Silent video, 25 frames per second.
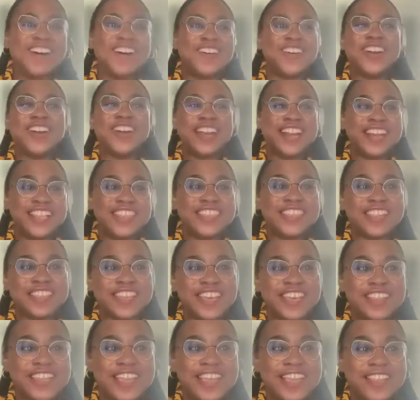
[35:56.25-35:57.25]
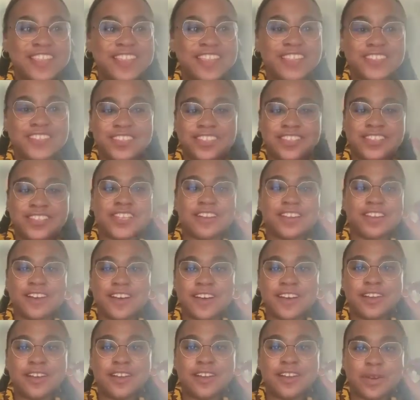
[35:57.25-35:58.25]
Or anything like that, that this is an
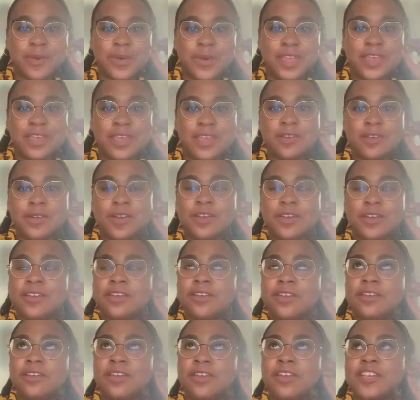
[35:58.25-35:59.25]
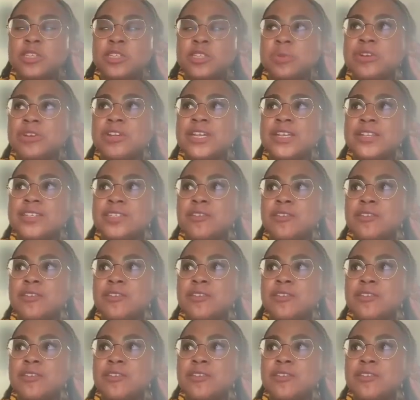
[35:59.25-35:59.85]
ongoing experience